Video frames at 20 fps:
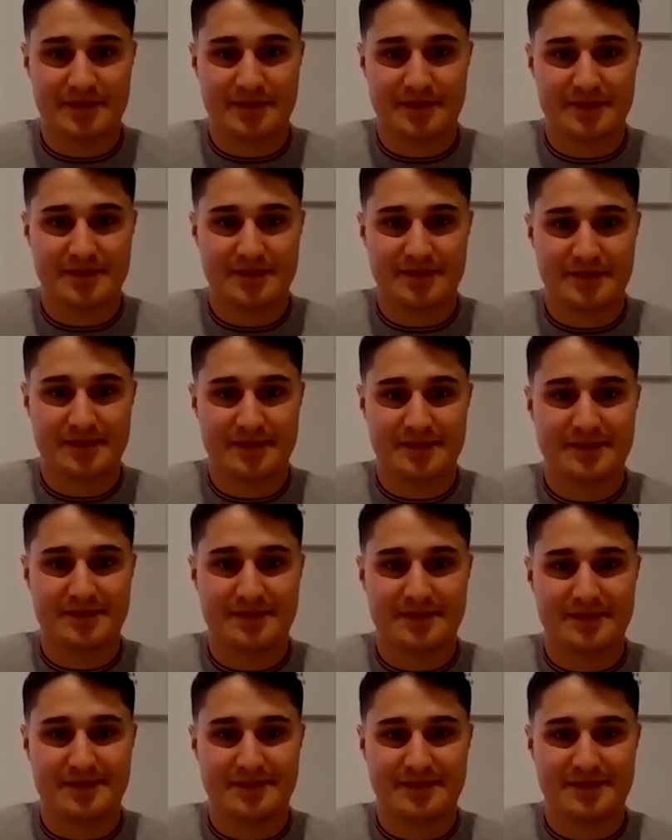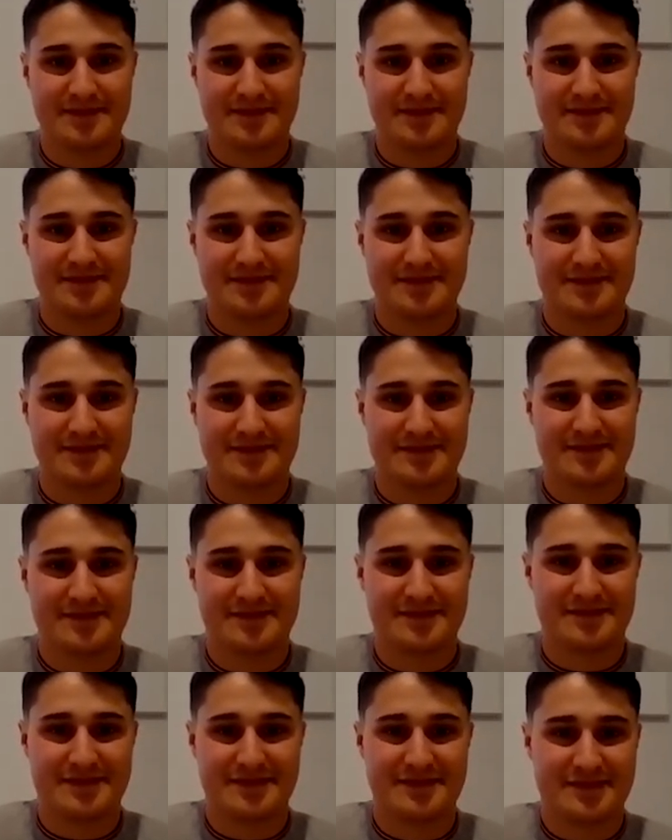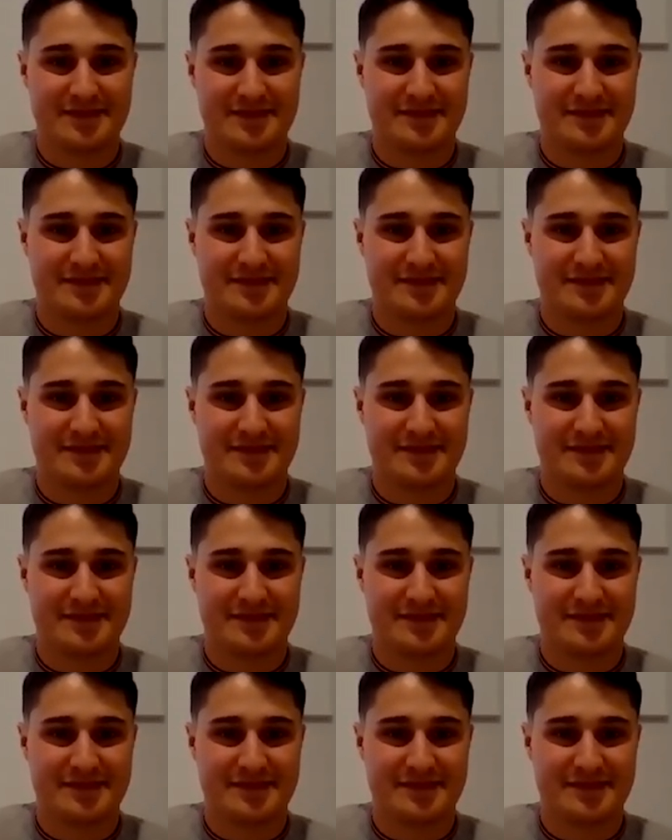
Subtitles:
[no speech]